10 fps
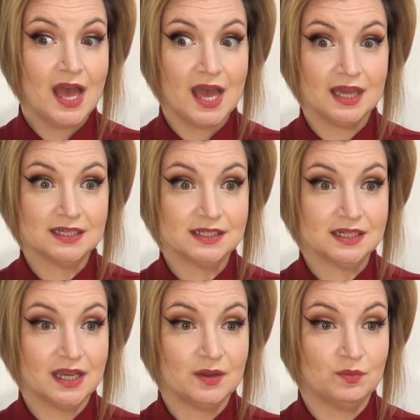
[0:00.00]

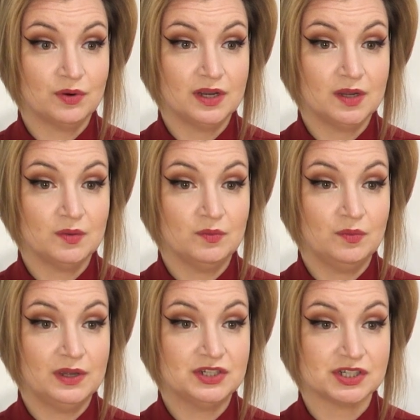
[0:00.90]
And
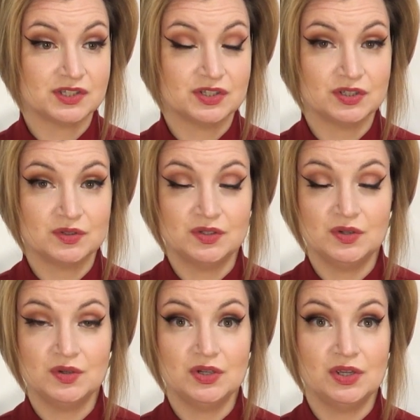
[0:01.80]
we just,
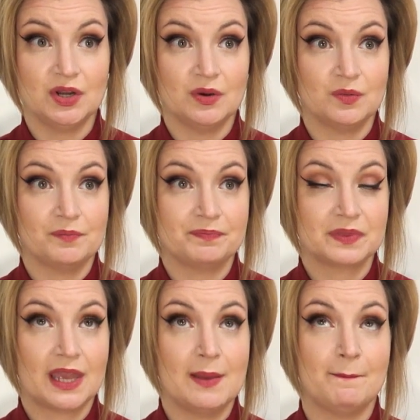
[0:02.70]
you know,
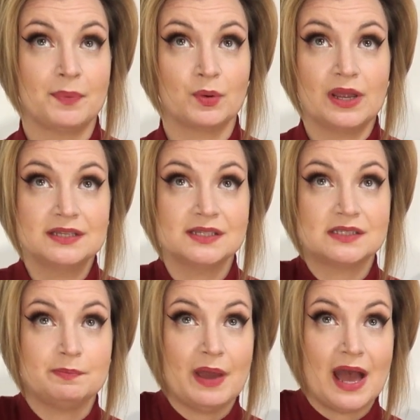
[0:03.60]
it brings
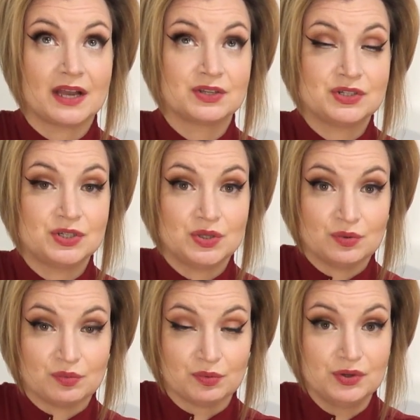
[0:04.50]
us back to
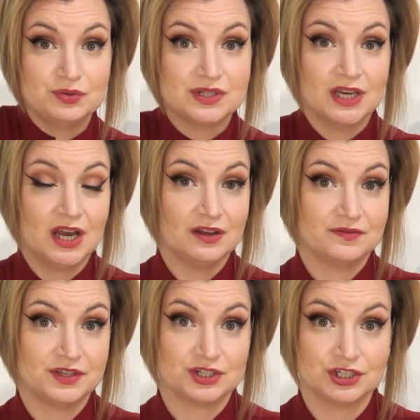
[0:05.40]
the root
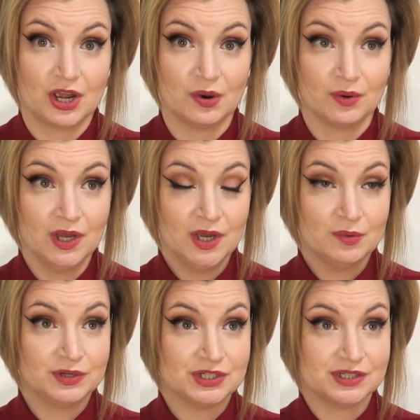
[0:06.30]
of the show,
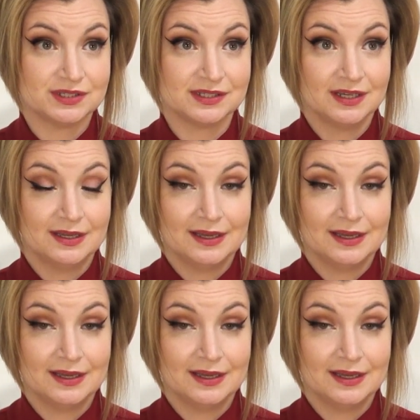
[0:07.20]
which is